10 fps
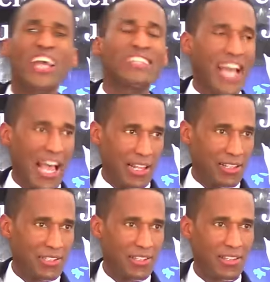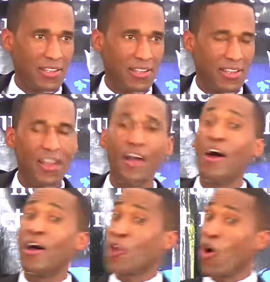Gentiles?
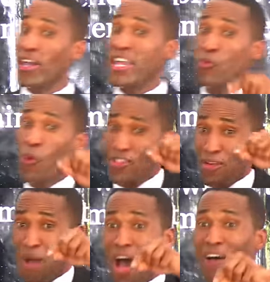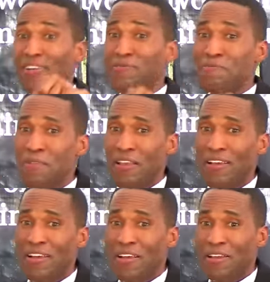No, it was among
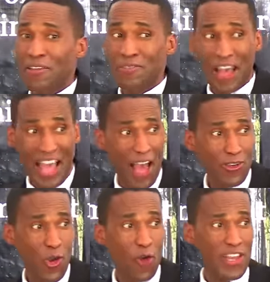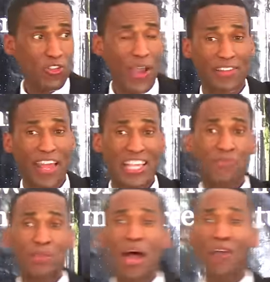the house of Israel. Now
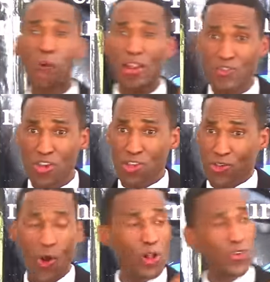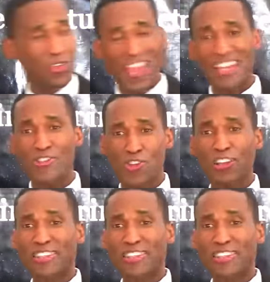keep in mind what Jesus also said in